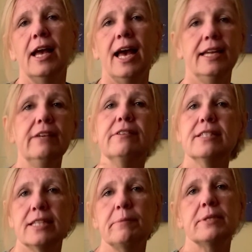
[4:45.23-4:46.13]
and even
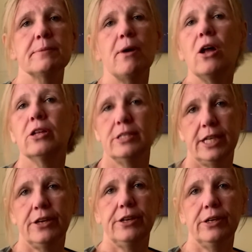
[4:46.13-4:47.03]
some small
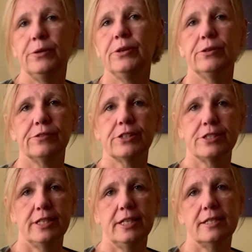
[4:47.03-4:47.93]
Ontario
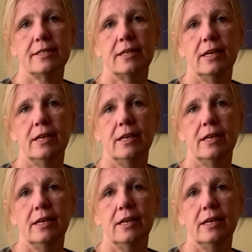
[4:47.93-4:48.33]
universities.